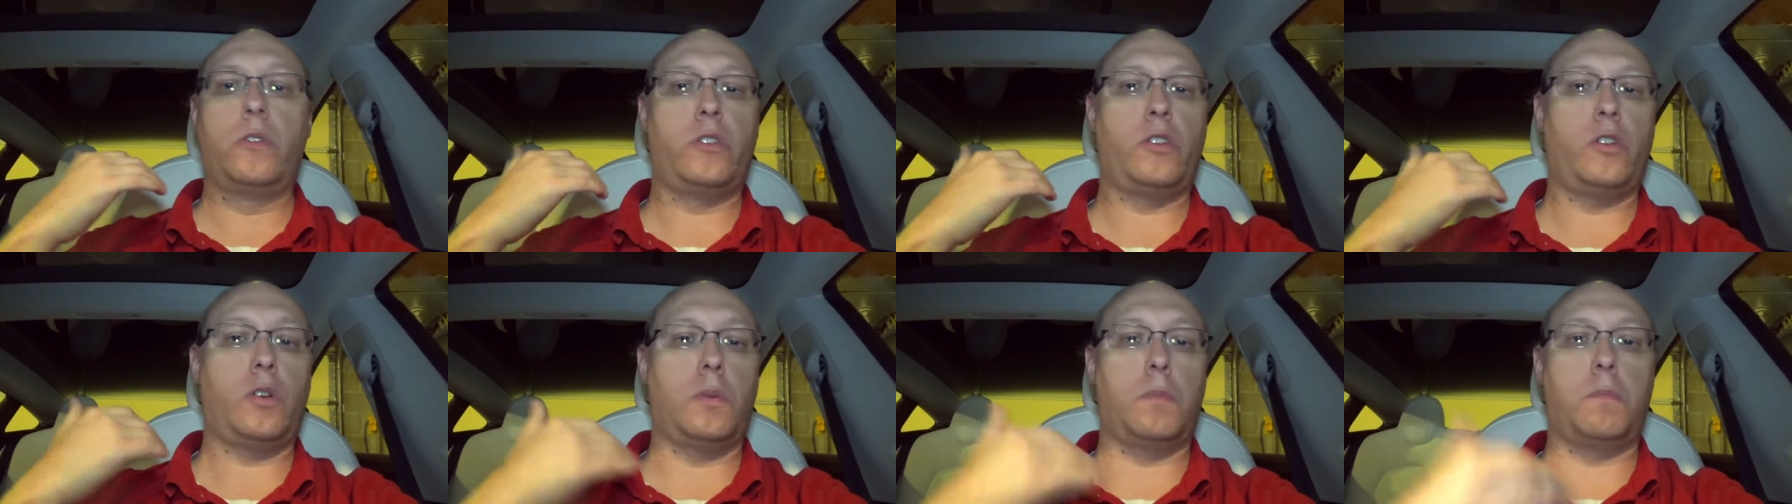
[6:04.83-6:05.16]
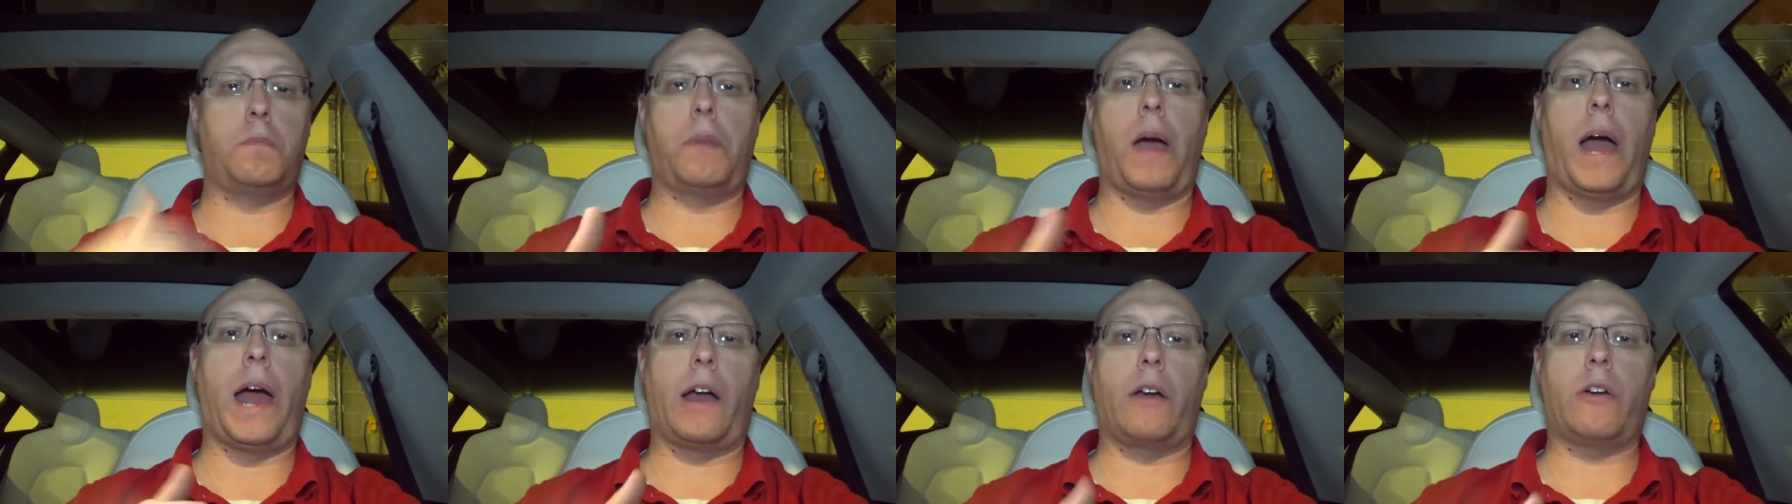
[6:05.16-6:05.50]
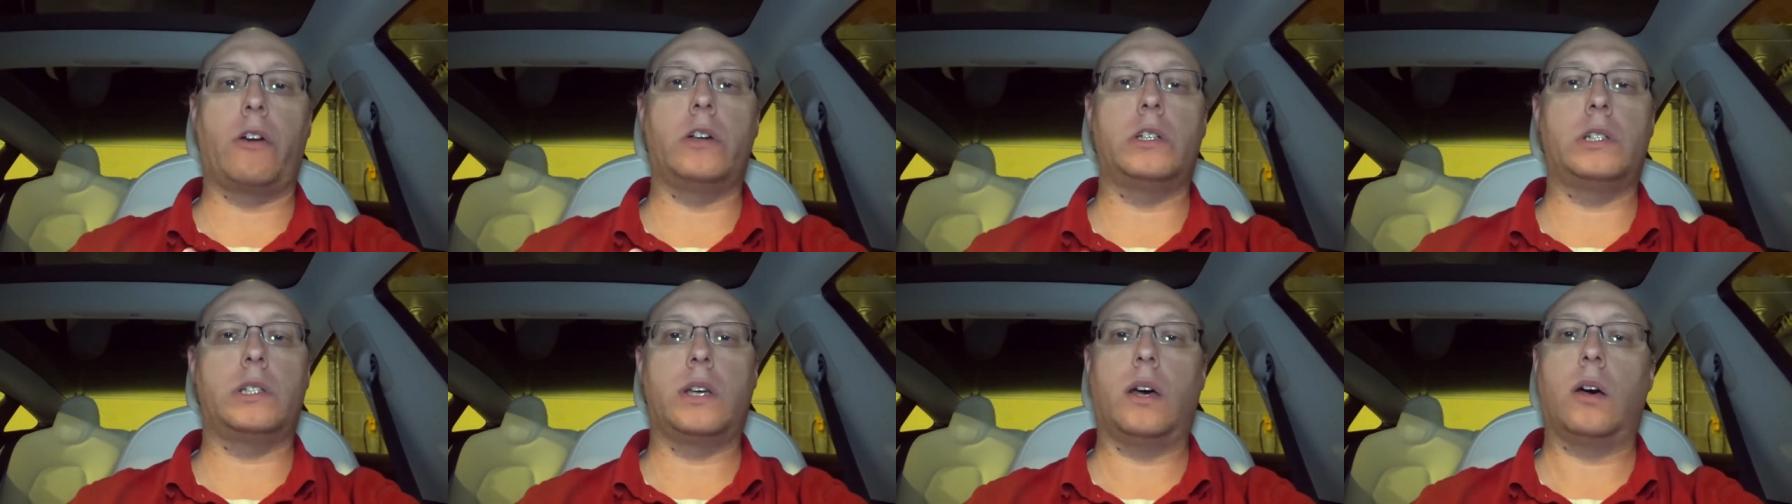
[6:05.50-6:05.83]
your
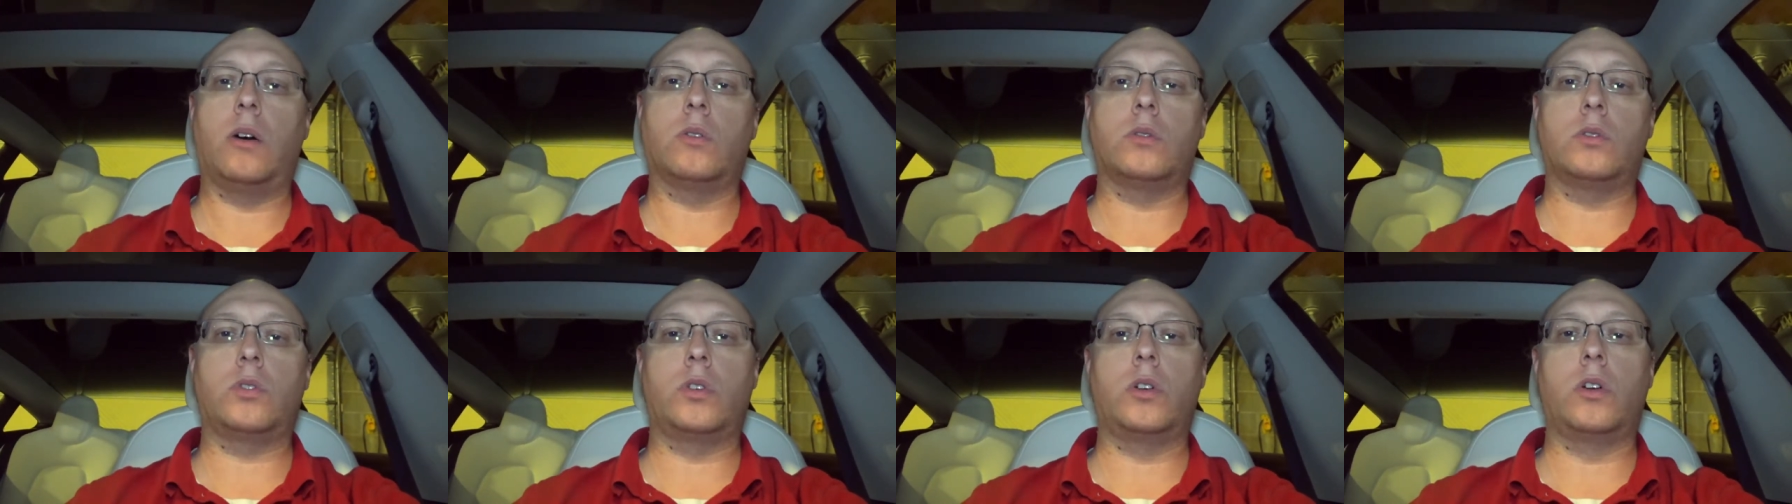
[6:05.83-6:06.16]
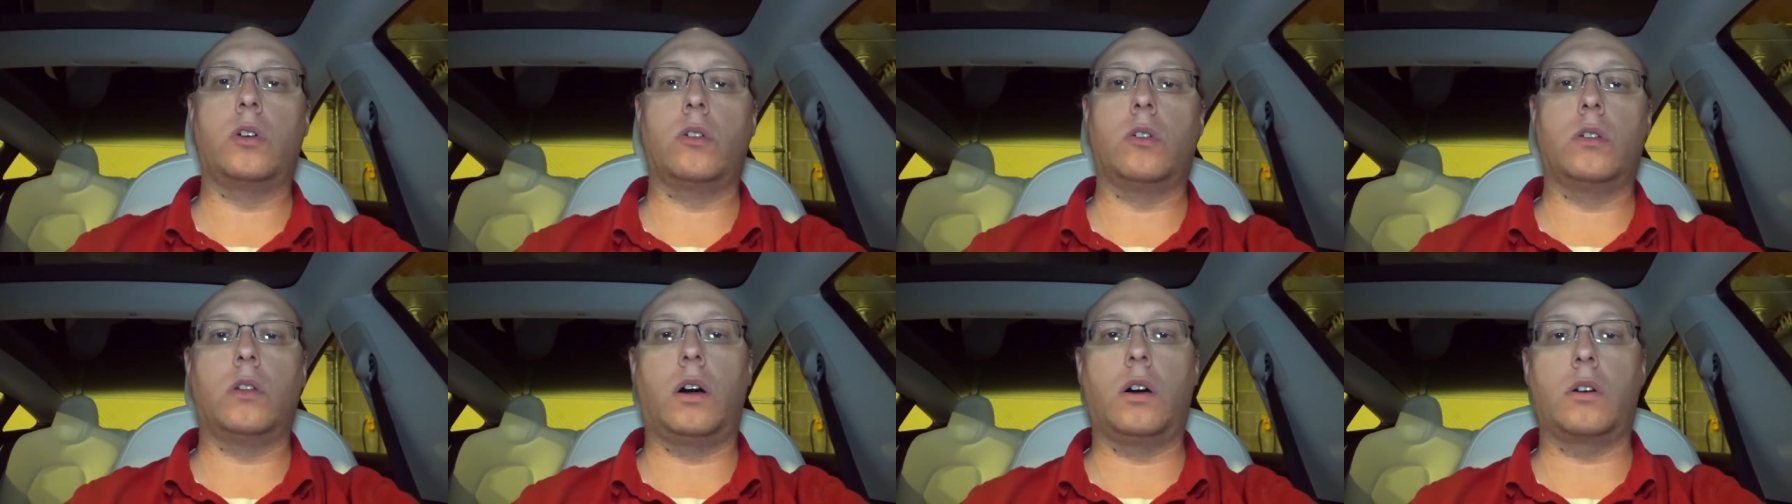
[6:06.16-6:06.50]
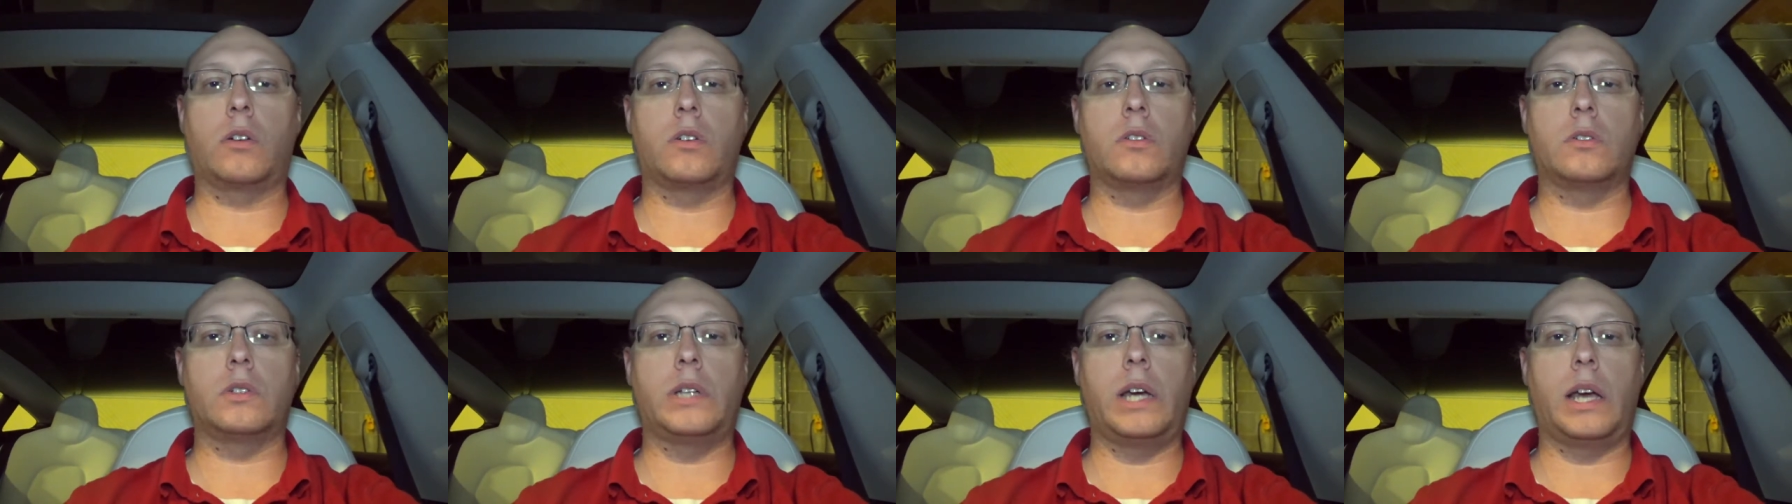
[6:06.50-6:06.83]
battery cells are no
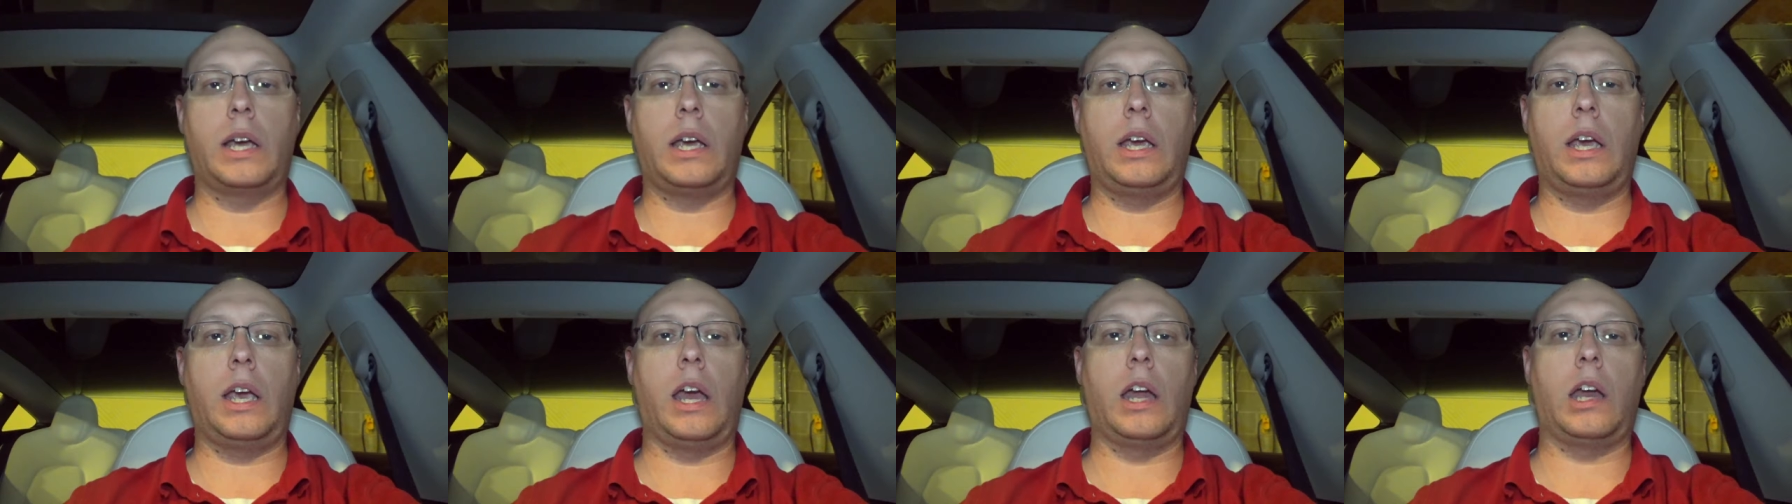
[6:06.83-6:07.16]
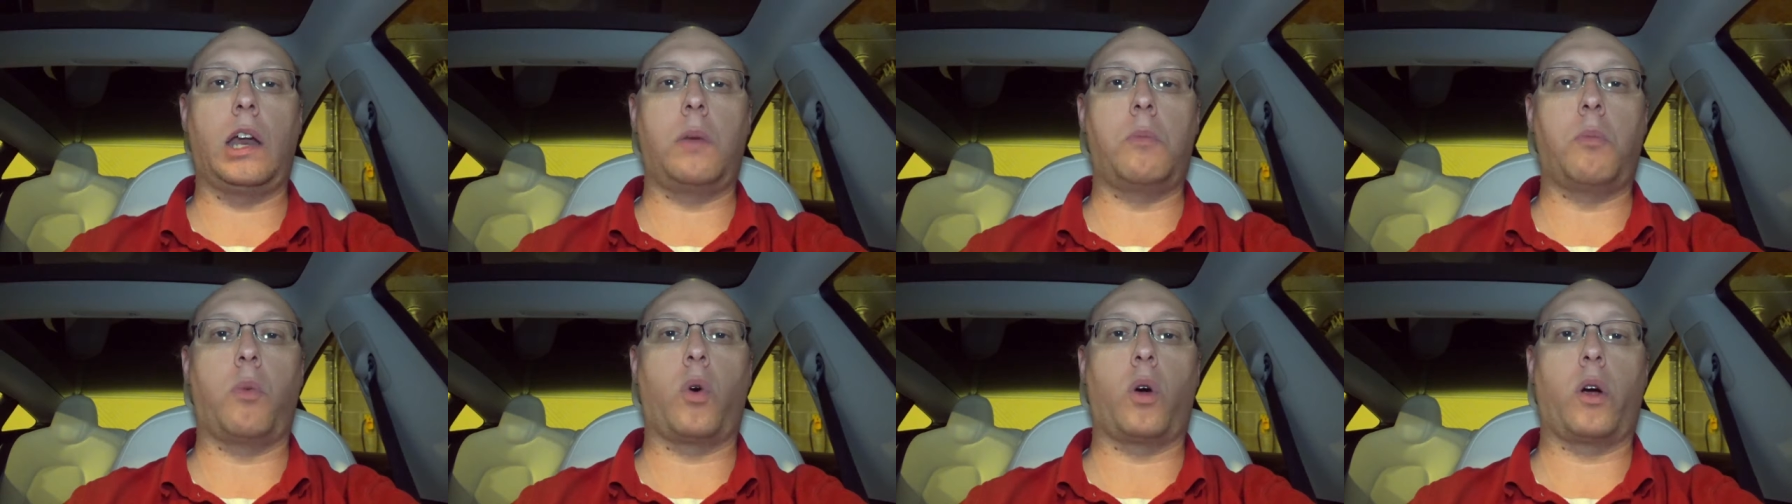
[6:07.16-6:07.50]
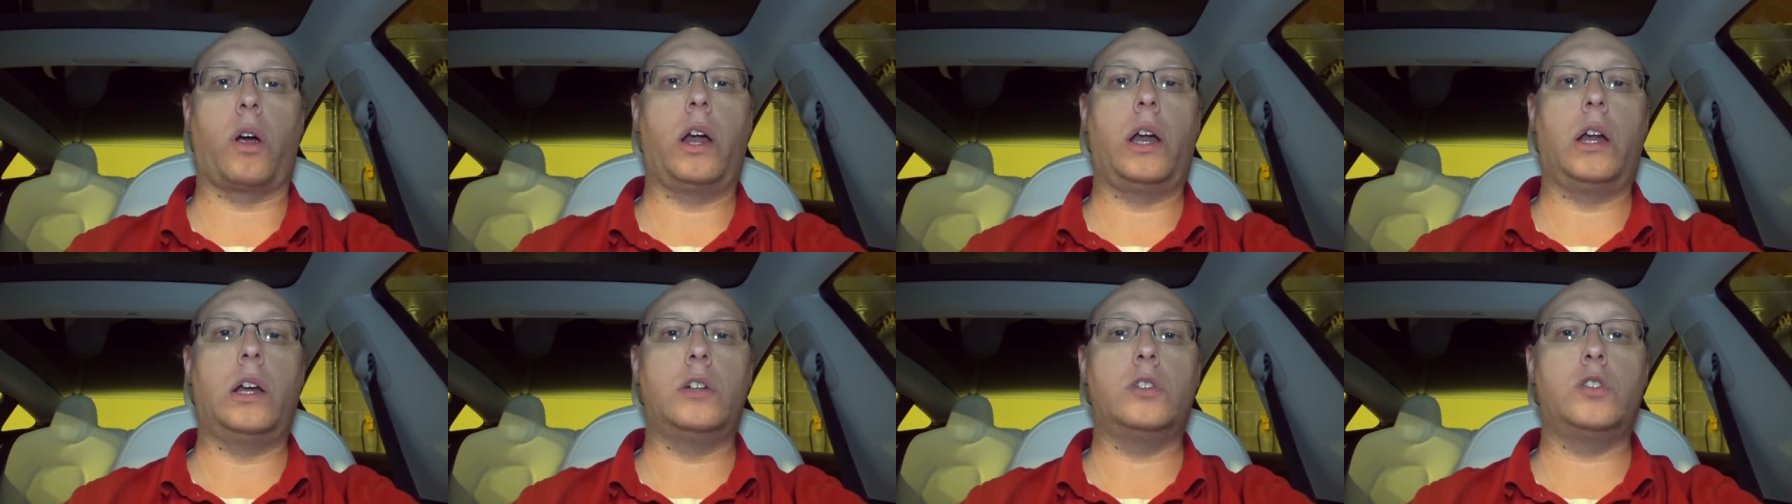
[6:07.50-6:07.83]
longer taking any more
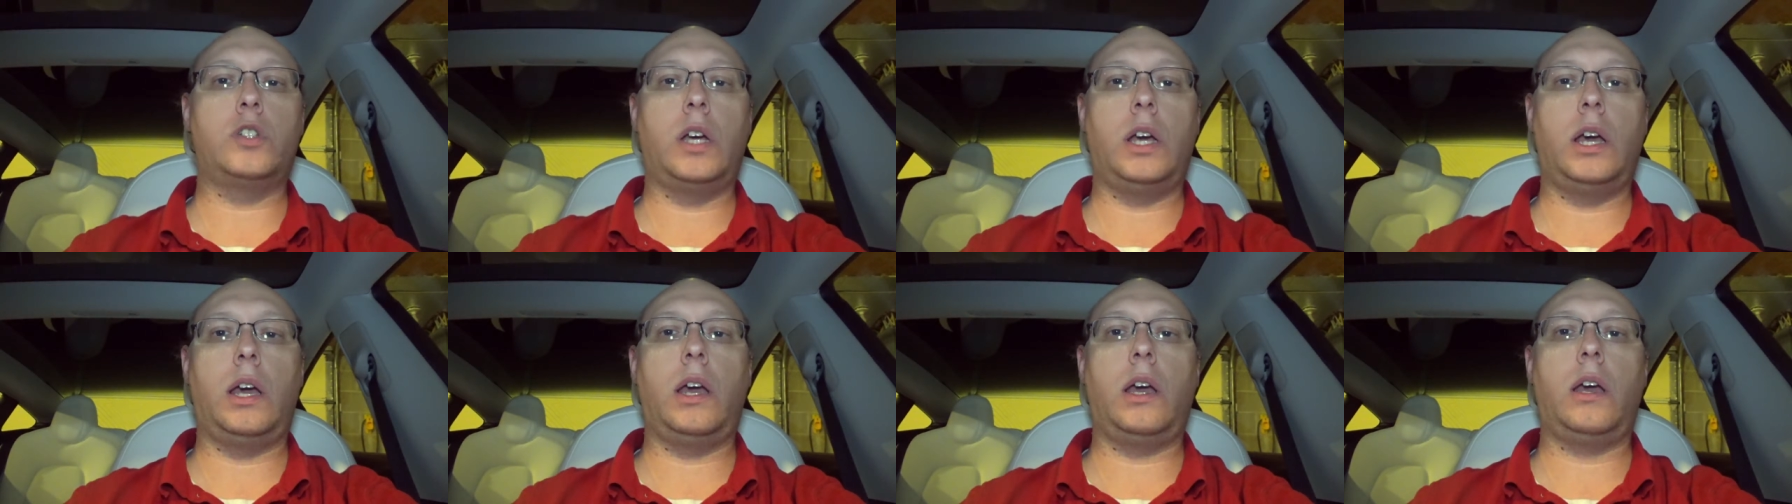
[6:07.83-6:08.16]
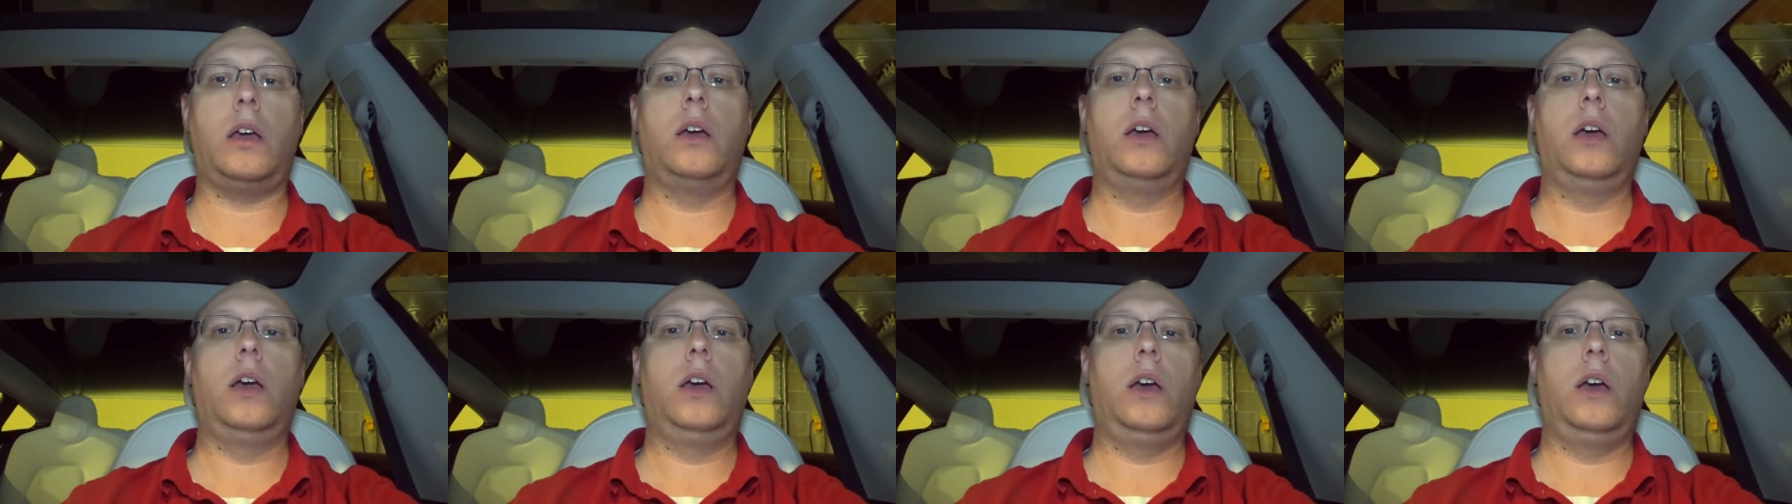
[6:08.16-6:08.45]
energy.